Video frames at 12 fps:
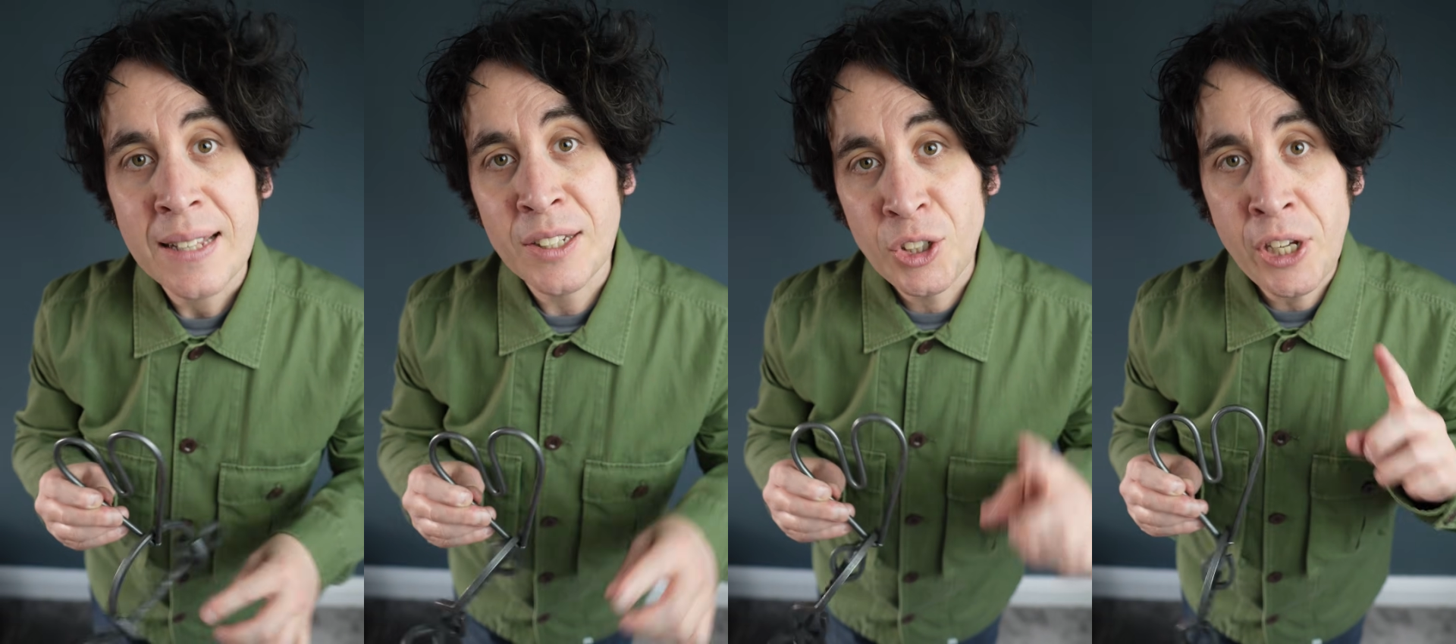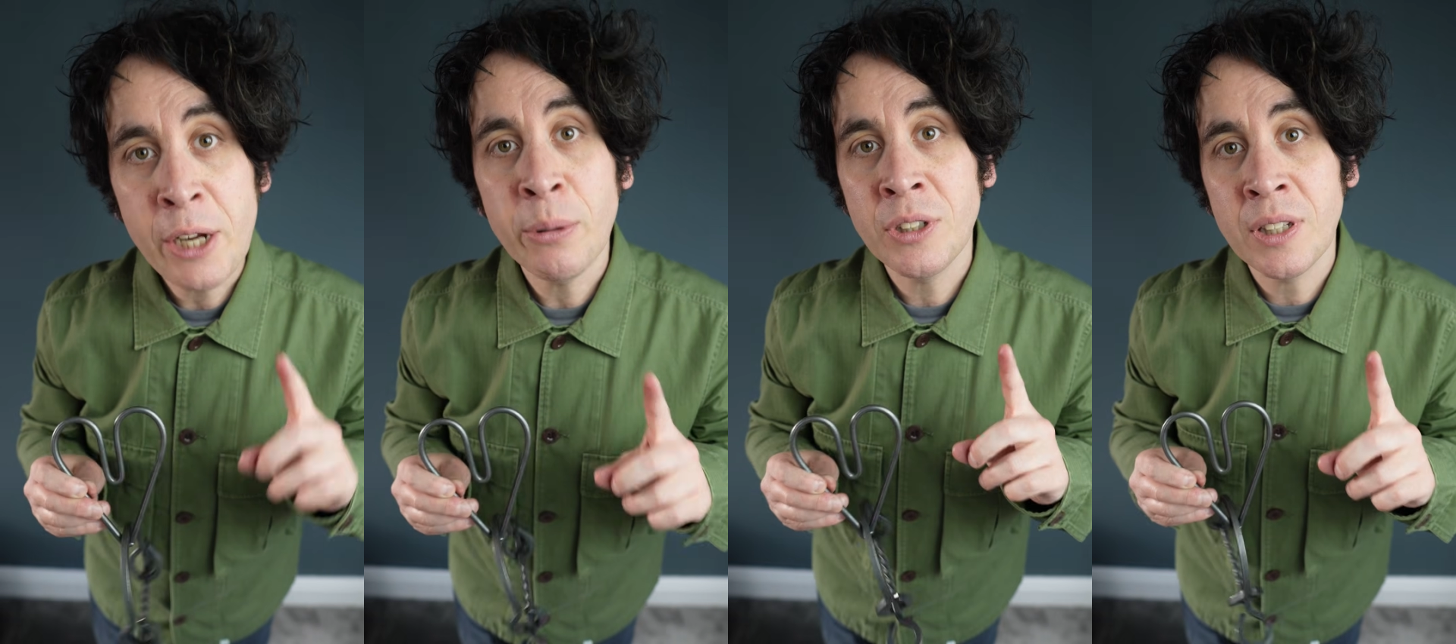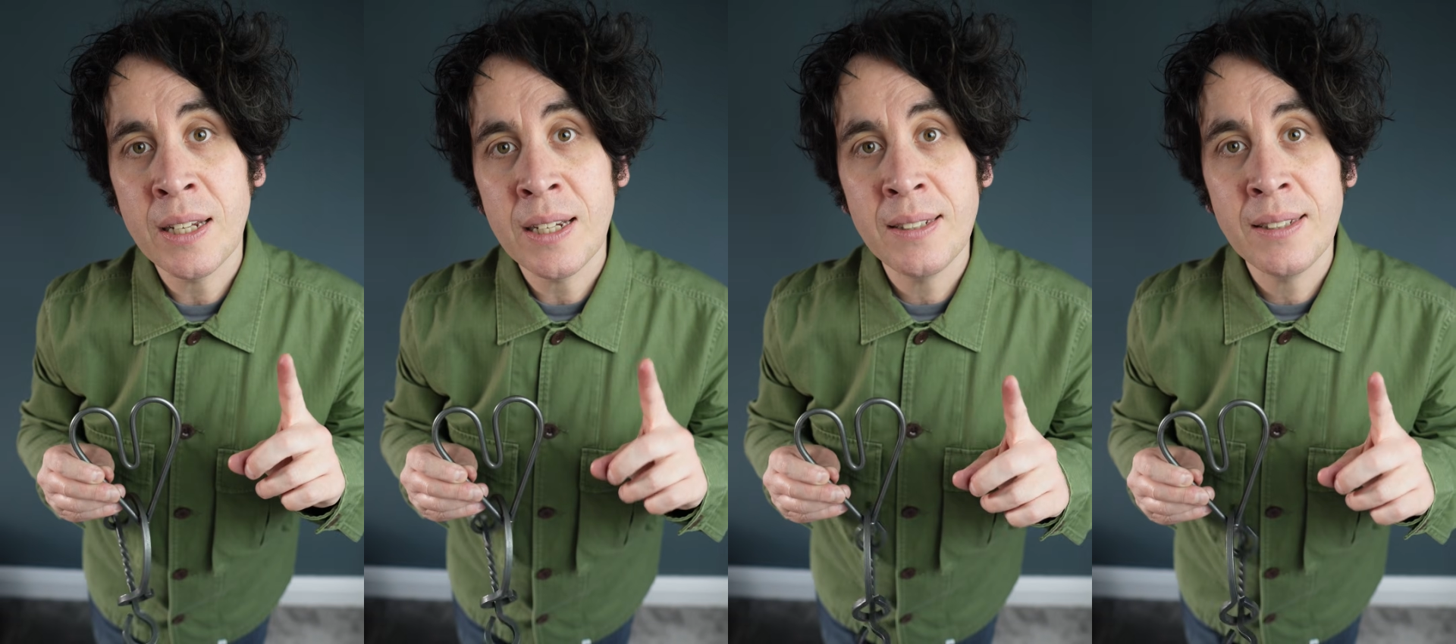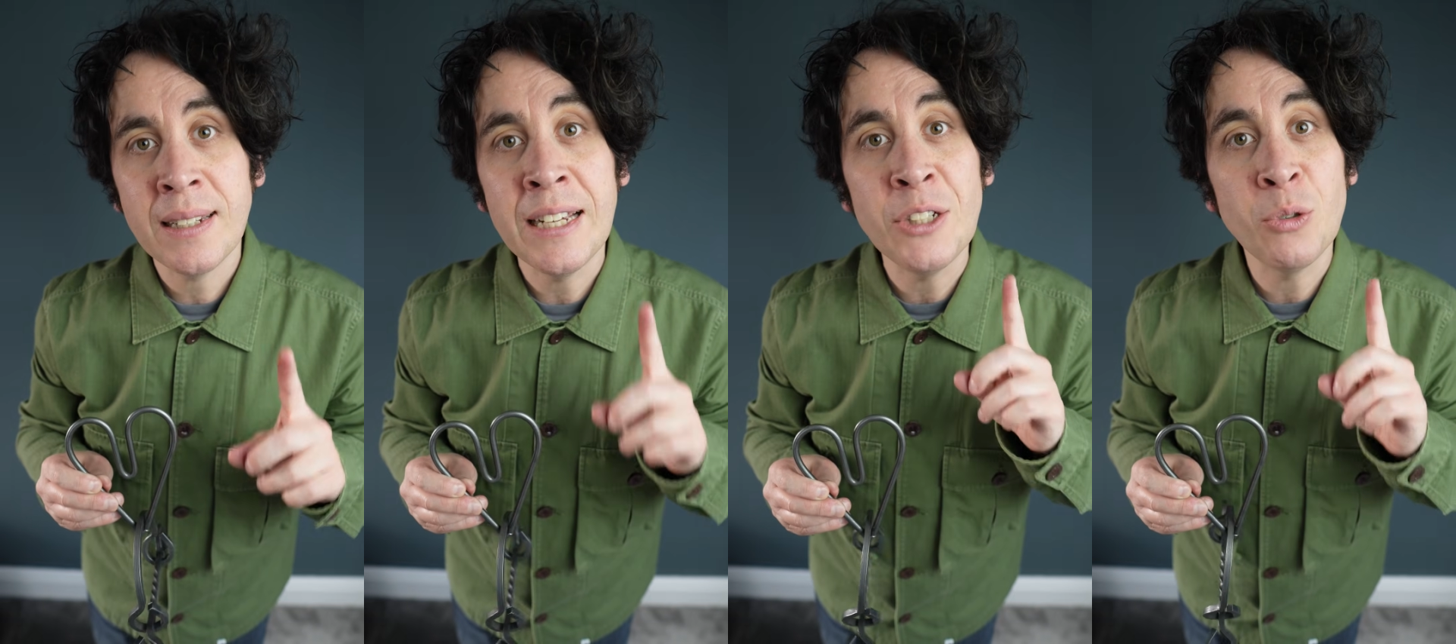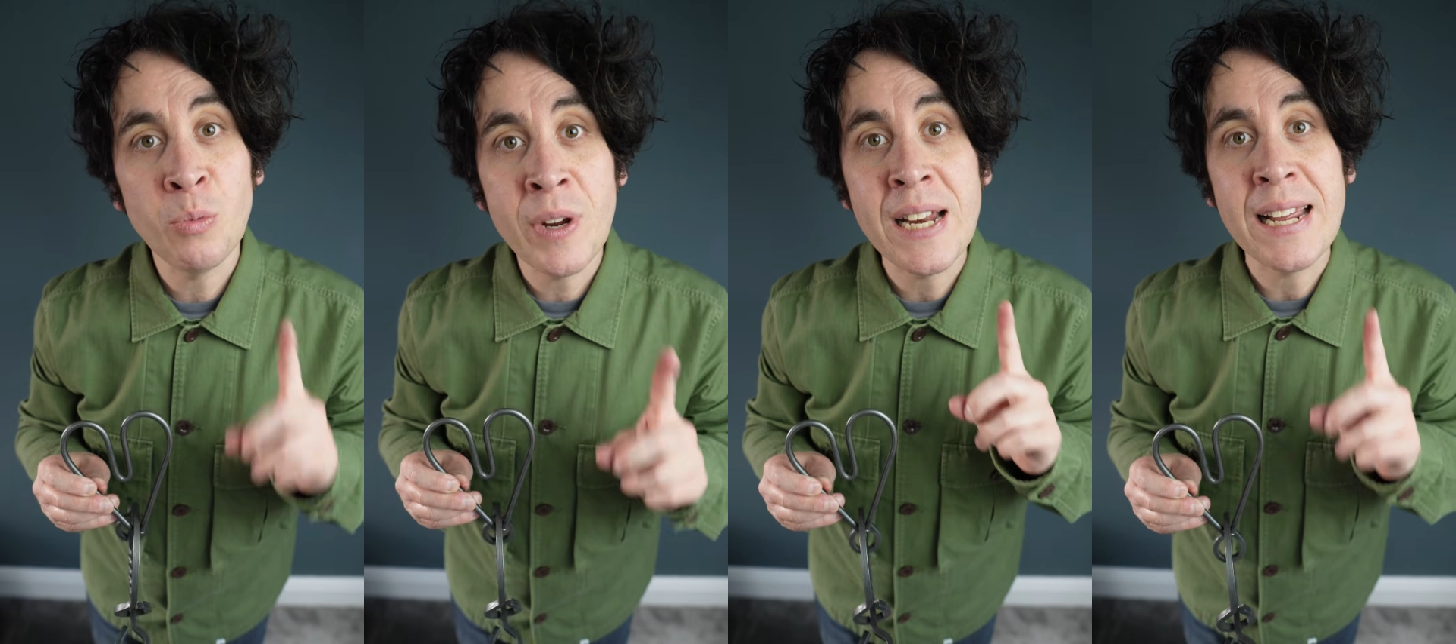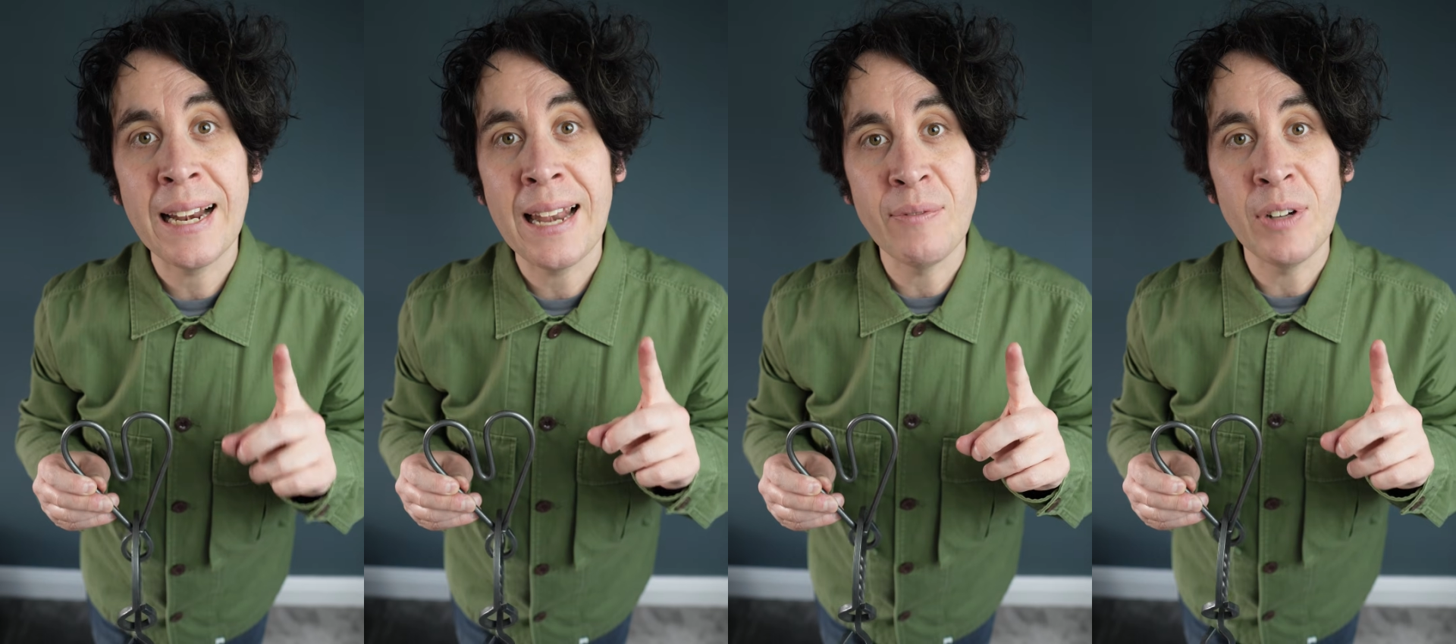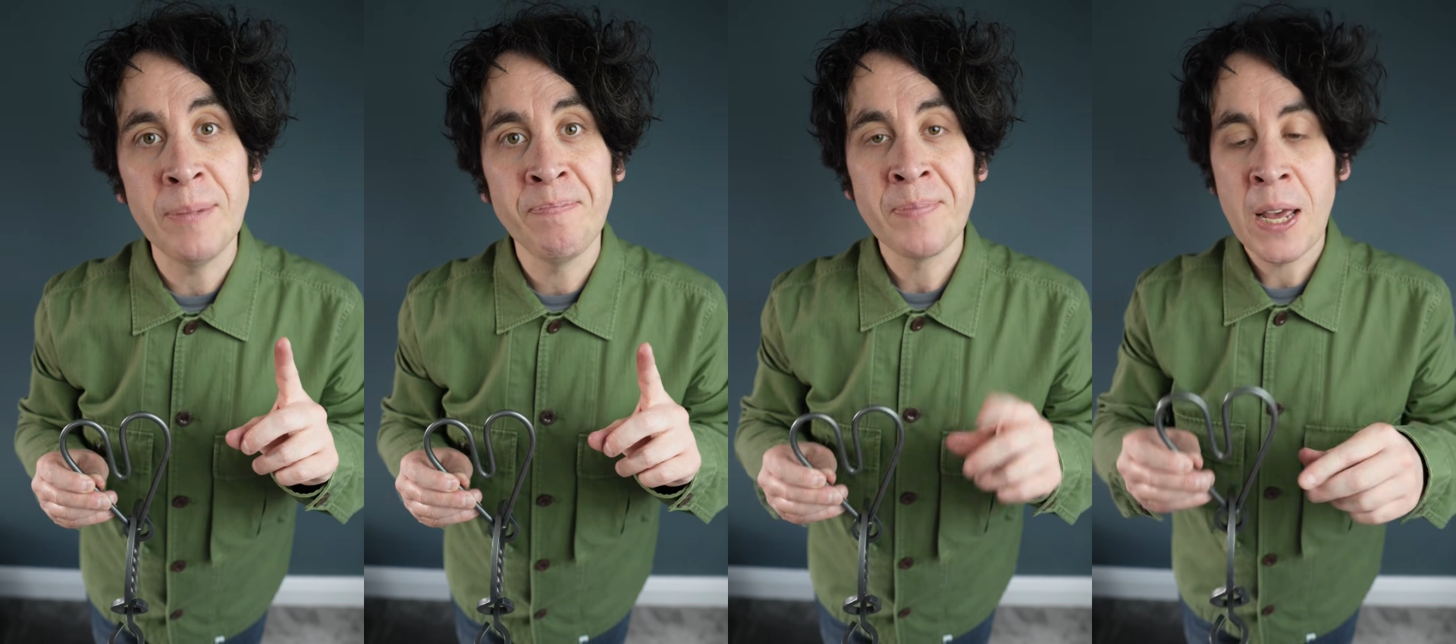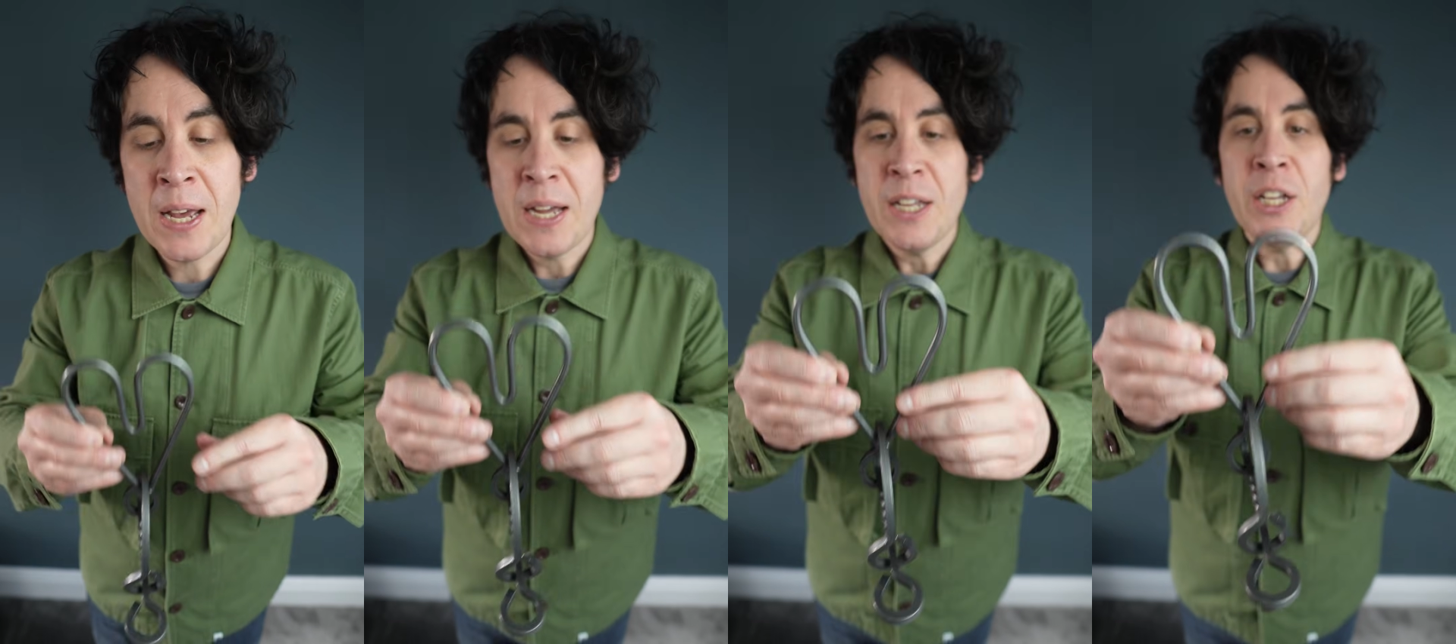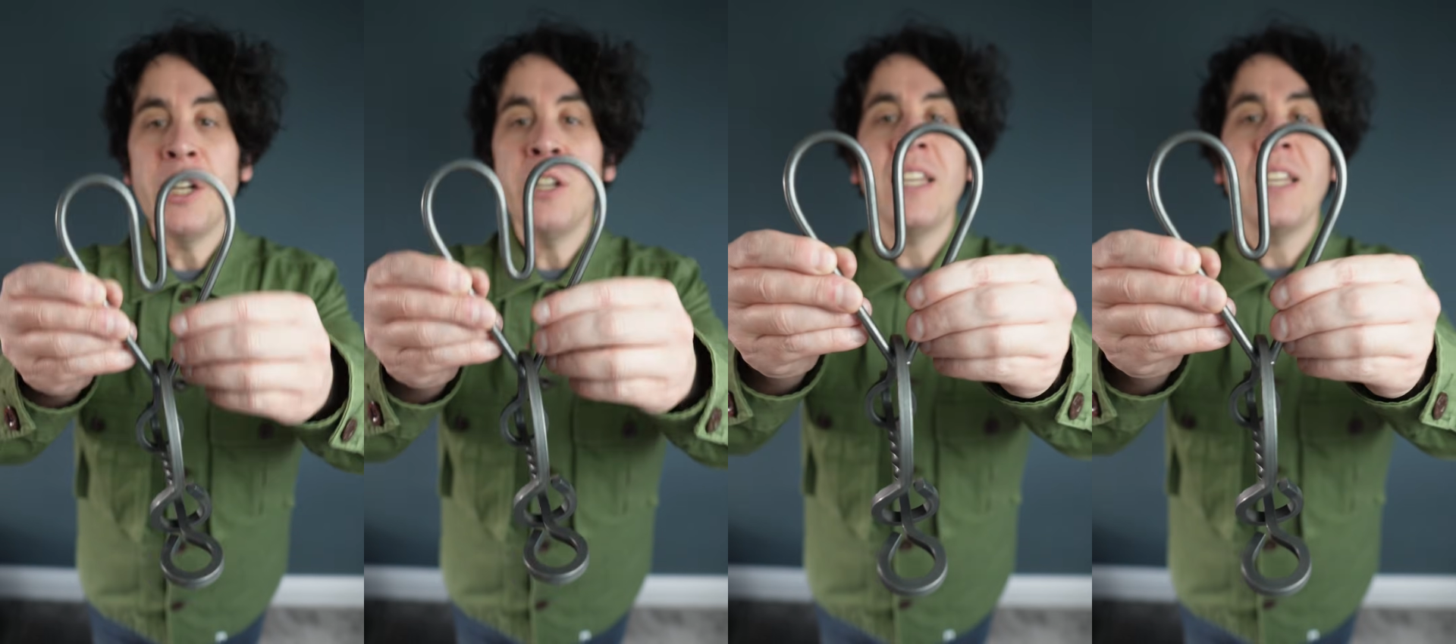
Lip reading: The secret to this is really clever. You're going to